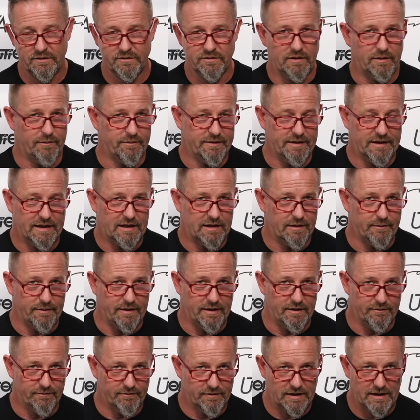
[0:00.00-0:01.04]
So I'm thinking
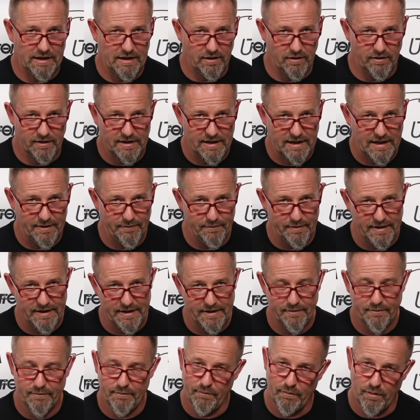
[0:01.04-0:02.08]
about Vallejo Game
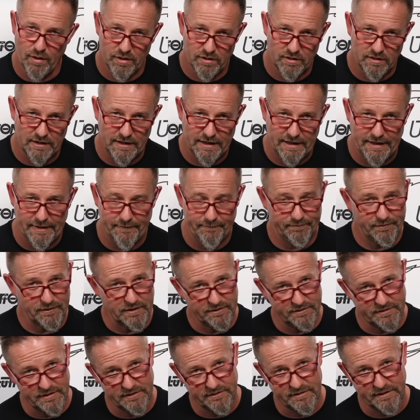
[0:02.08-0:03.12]
Air, Model Air,
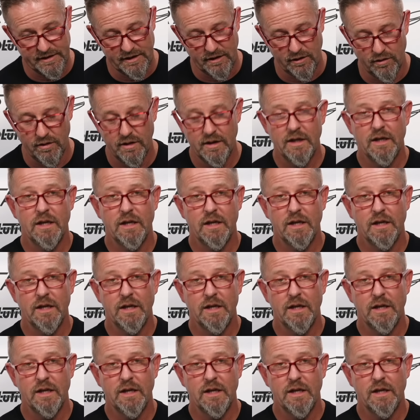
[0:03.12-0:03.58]
Citadel.